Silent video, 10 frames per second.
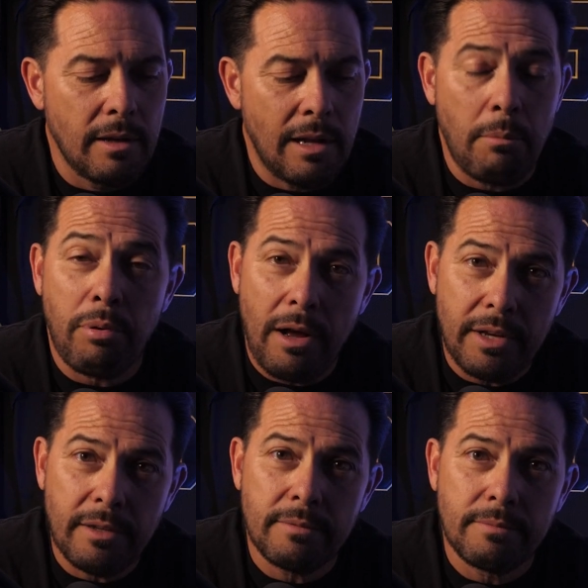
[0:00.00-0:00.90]
and I'm proud
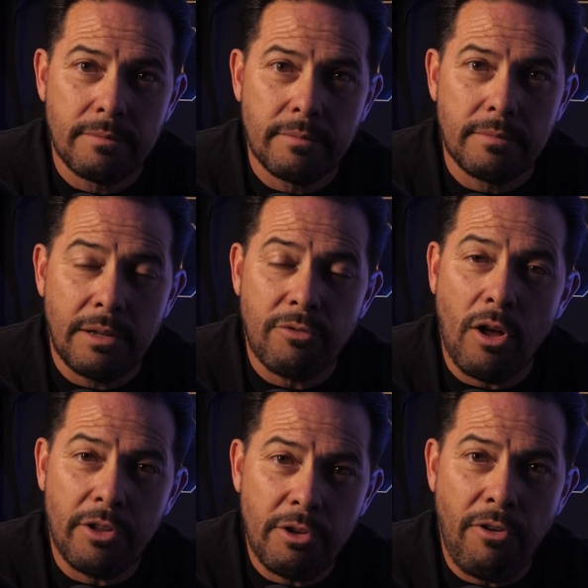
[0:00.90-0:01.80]
of you. And for
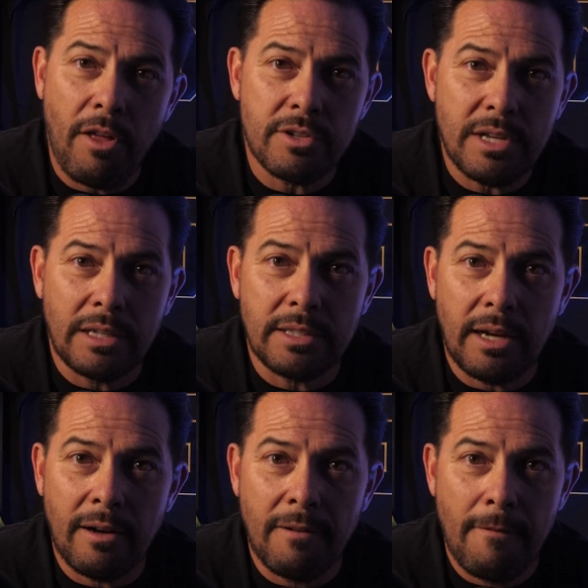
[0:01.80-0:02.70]
all you fathers out
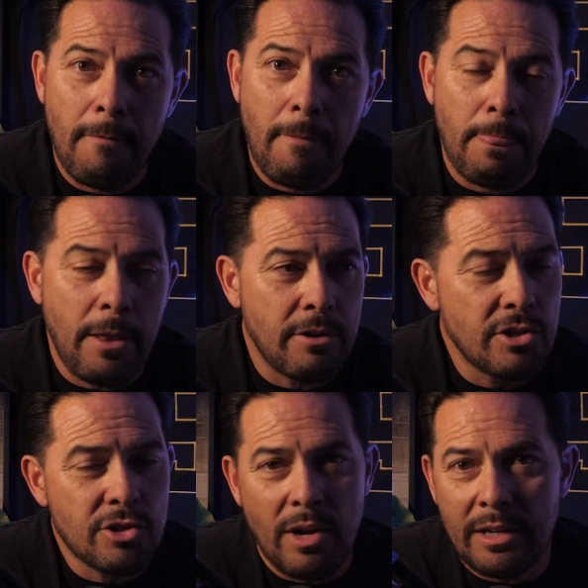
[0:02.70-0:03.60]
there that are
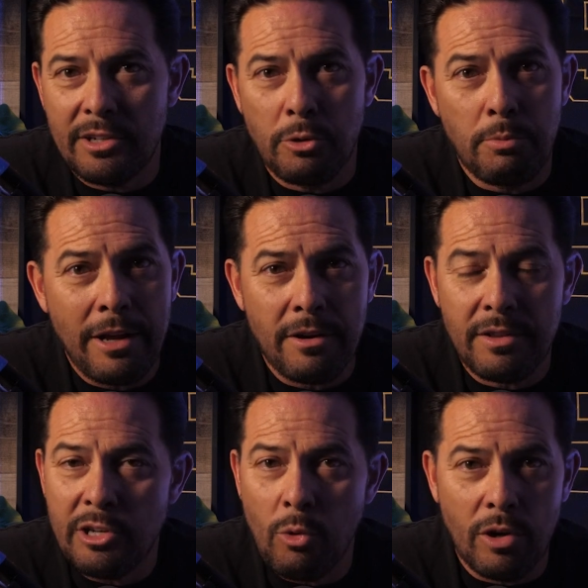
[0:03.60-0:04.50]
just trying to do better
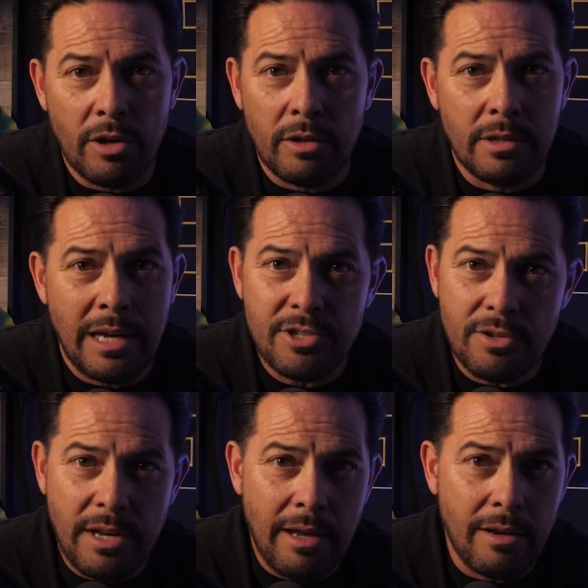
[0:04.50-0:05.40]
than you were
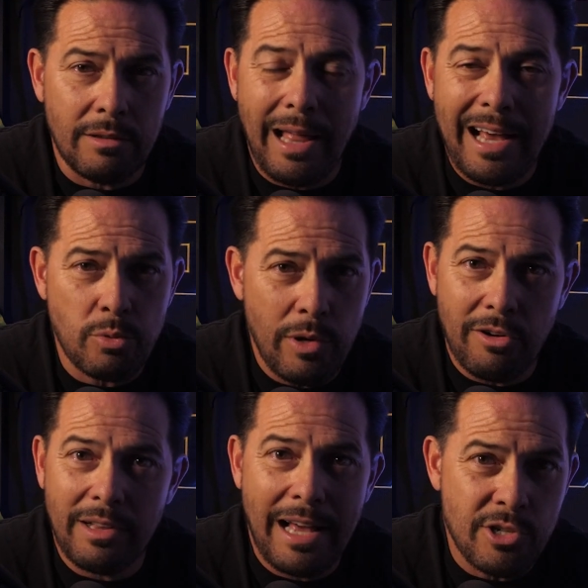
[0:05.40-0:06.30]
yesterday or last week
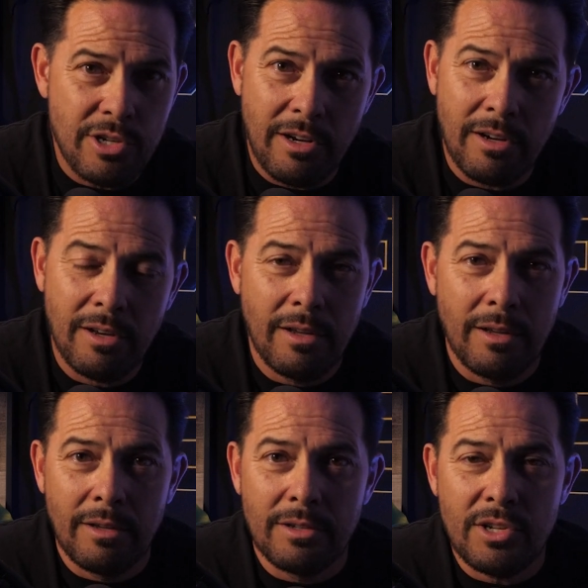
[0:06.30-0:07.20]
or last year,
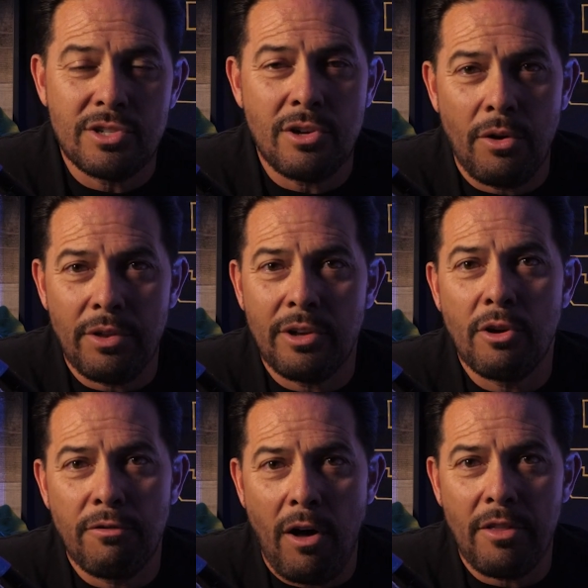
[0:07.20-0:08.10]
just know that
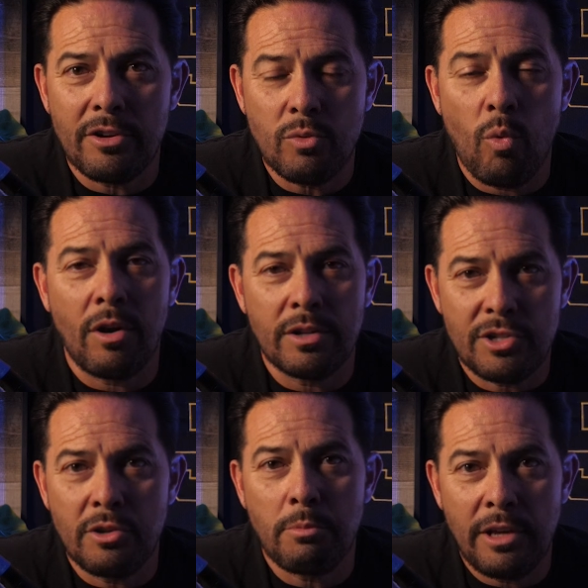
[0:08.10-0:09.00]
your fathers
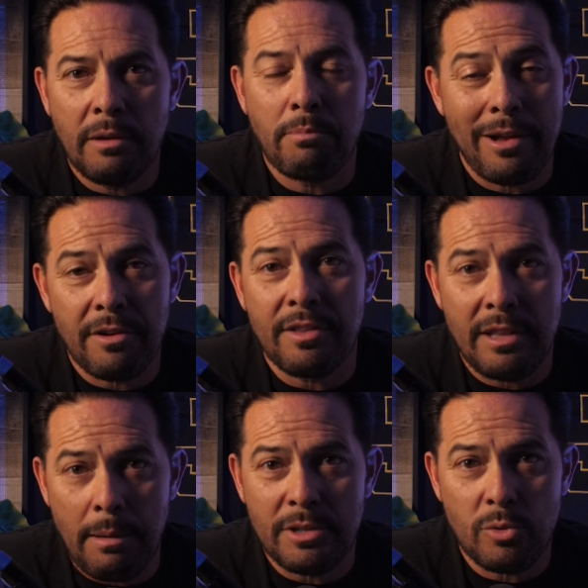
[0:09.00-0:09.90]
want you to be better than
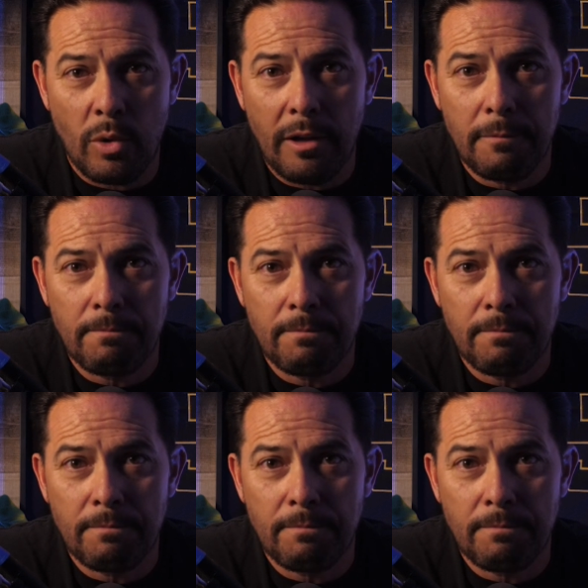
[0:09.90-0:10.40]
them as well.